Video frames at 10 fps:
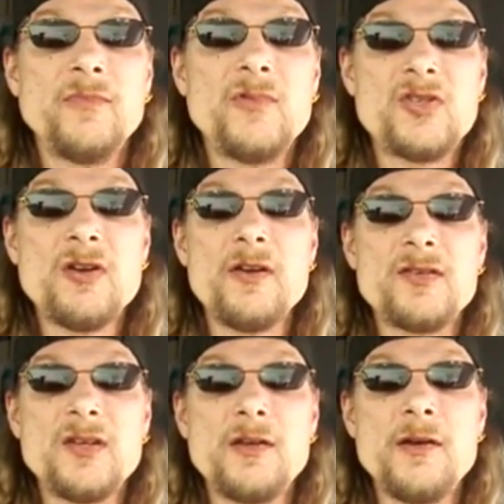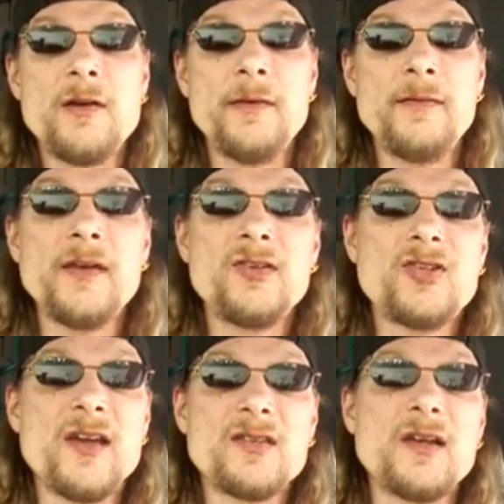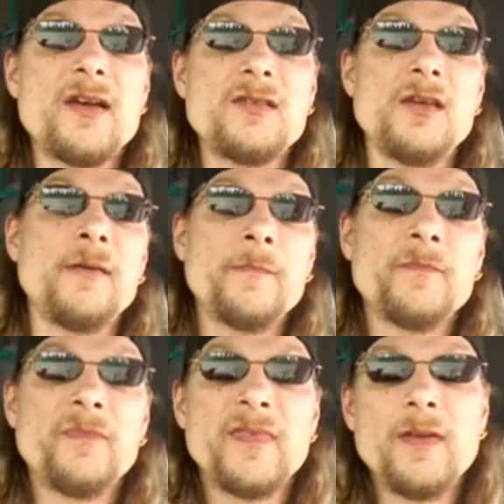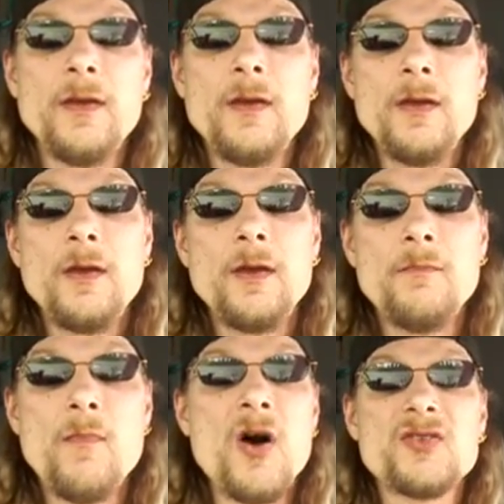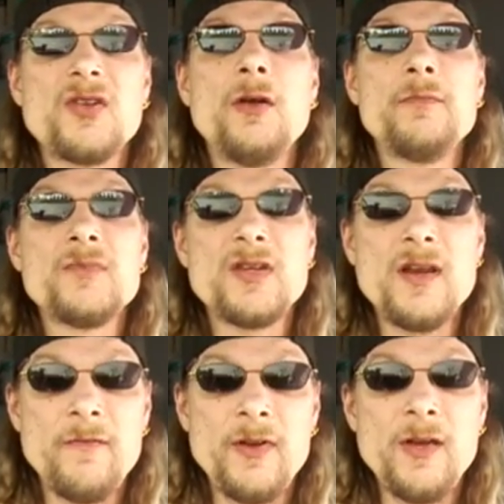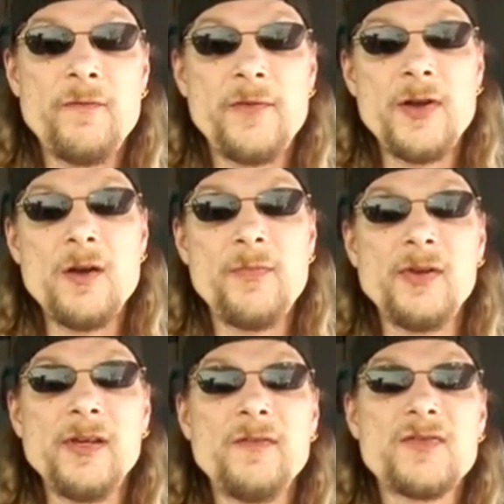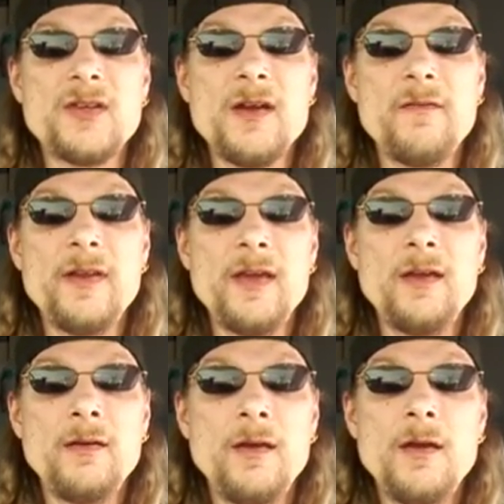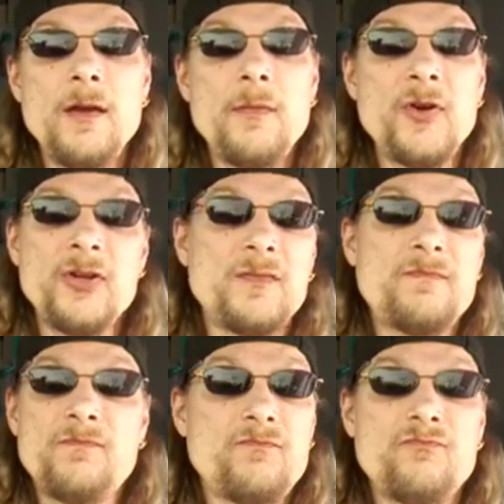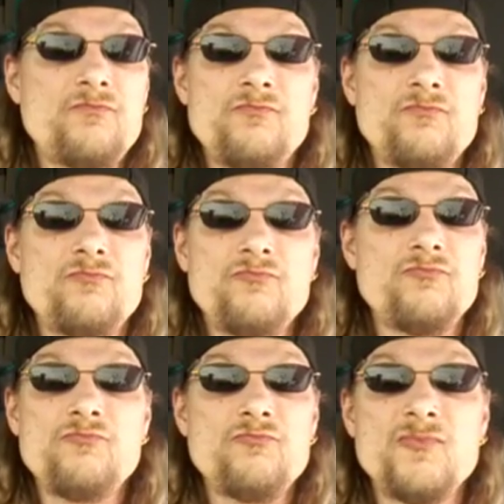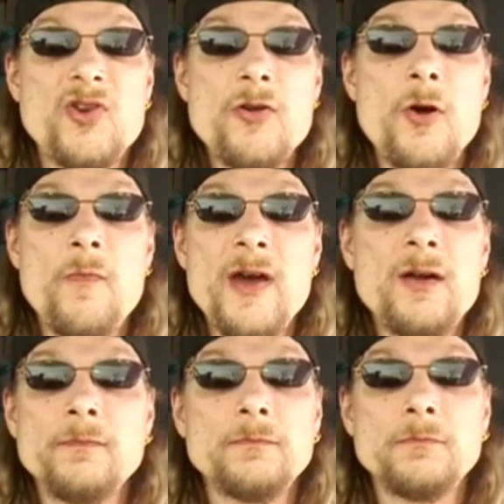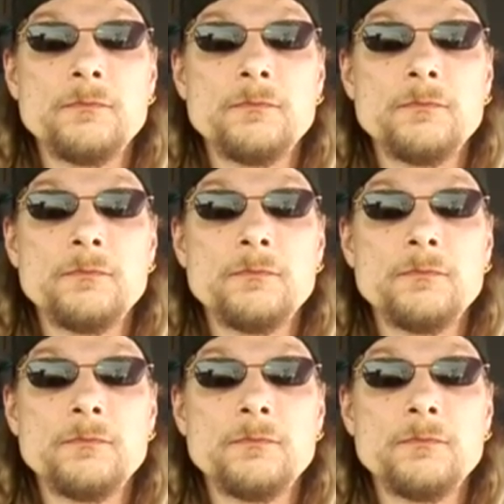you sit there and like chastising Muslims and everything for their beliefs and everything, but you're no better.